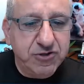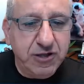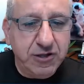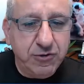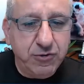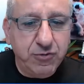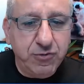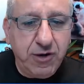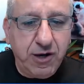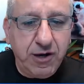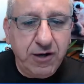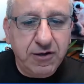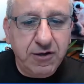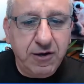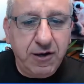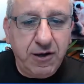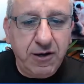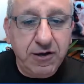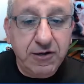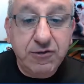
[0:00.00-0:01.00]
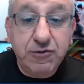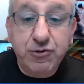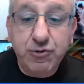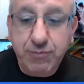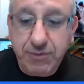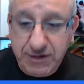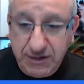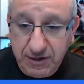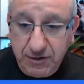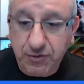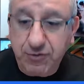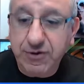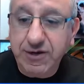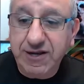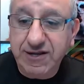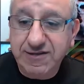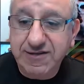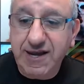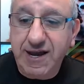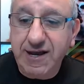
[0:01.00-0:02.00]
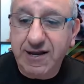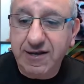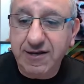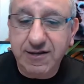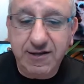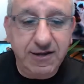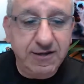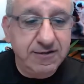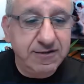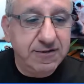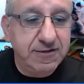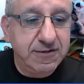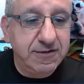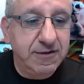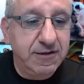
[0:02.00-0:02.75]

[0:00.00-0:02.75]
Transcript: They do not like to be alone. Exactly, yes.